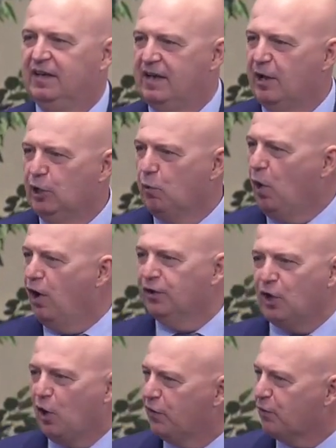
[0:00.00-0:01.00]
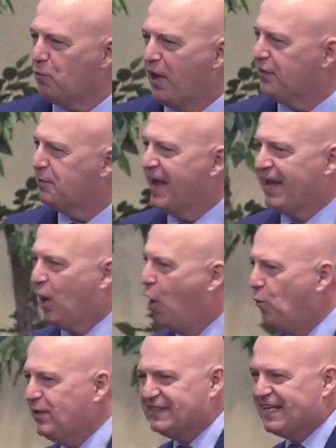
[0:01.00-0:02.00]
Now, you all know the weatherman
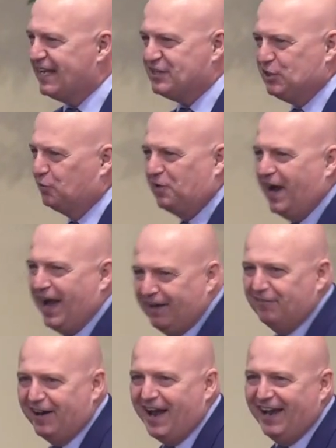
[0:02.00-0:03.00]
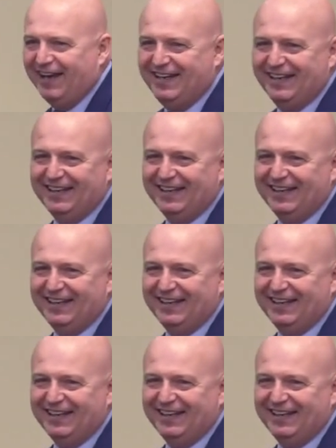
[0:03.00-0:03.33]
always gets it right, right?